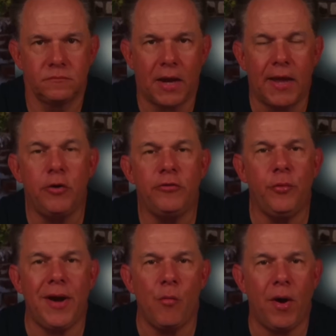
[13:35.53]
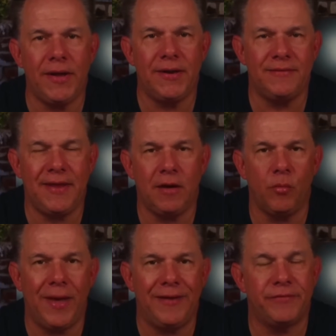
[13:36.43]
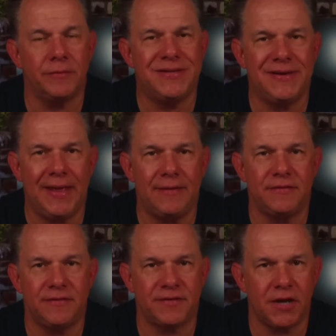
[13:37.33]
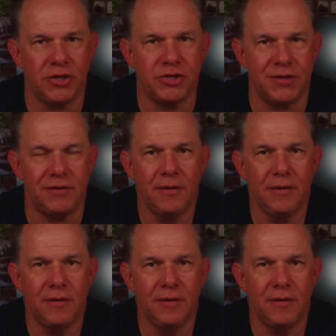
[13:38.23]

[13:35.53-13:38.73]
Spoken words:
Here's what I want you to take away from today's discussion.